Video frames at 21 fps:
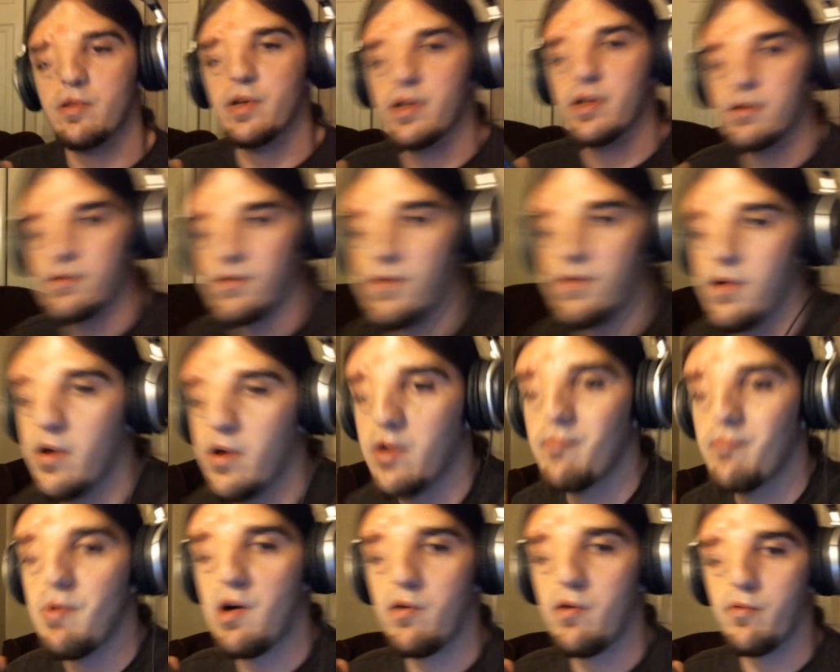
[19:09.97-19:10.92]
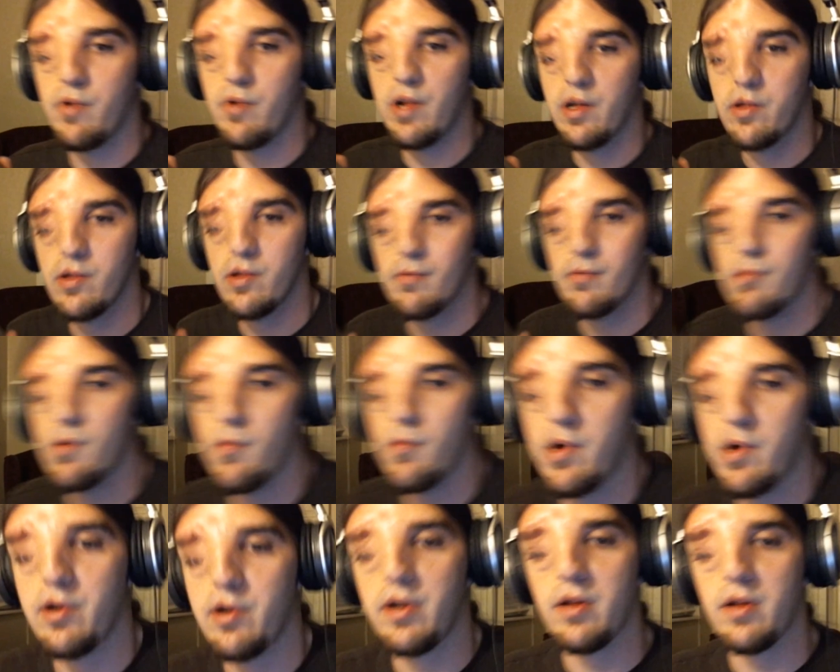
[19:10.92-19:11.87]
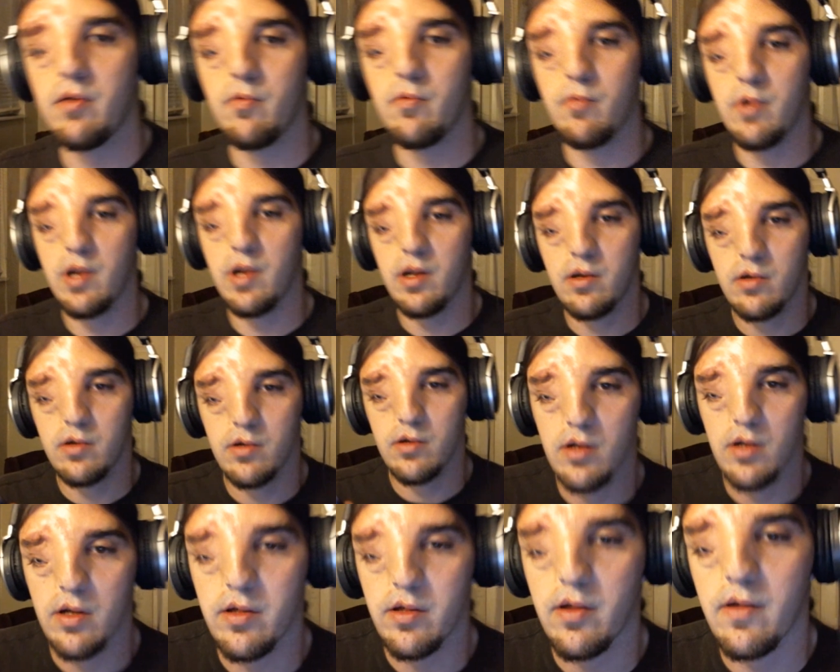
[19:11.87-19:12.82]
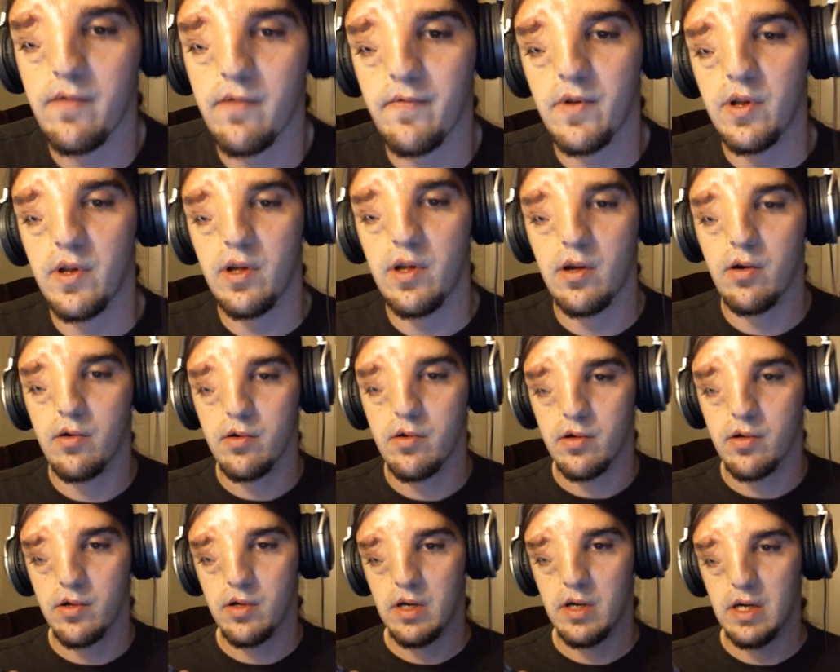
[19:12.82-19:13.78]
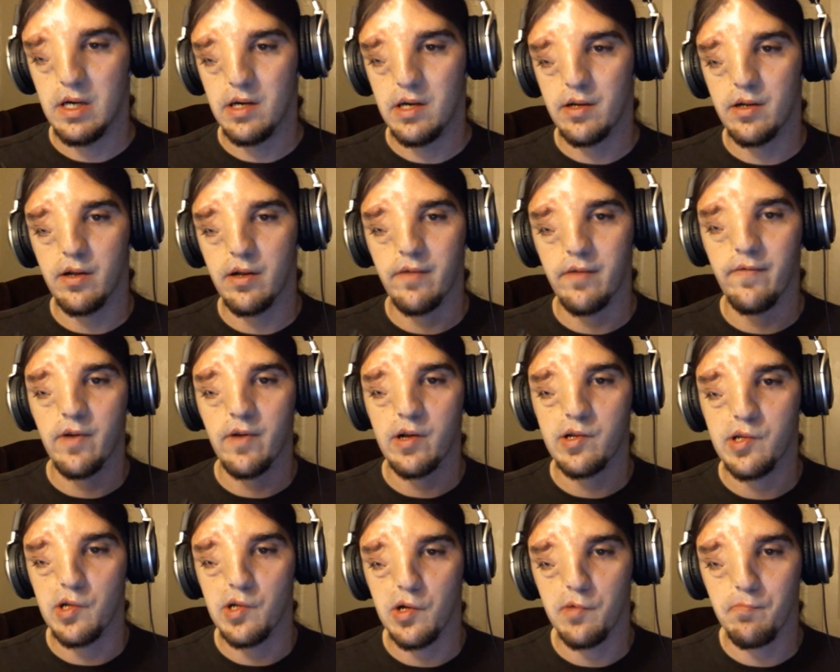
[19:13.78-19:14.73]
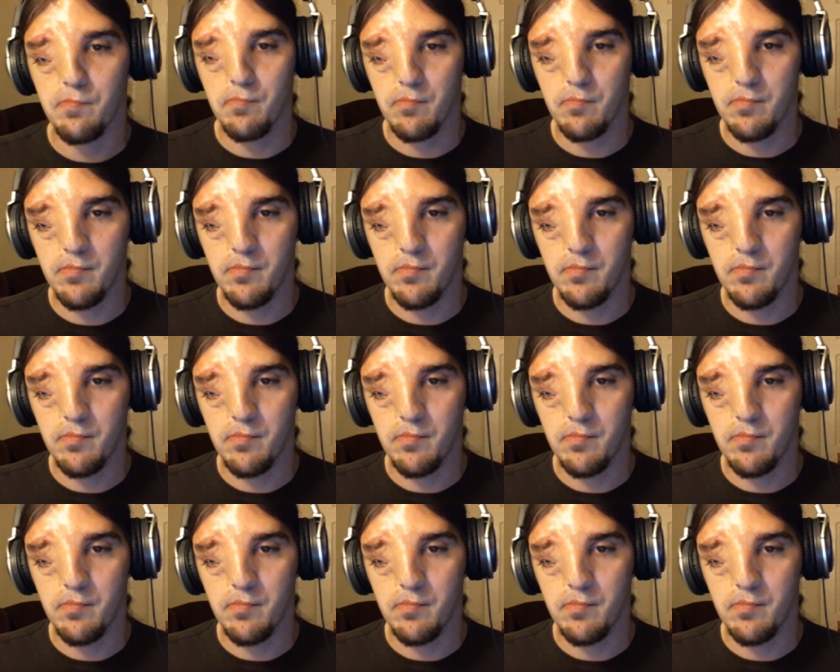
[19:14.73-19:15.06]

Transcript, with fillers: like thought about what I should be wearing when I turned on this video, and I fucked it up.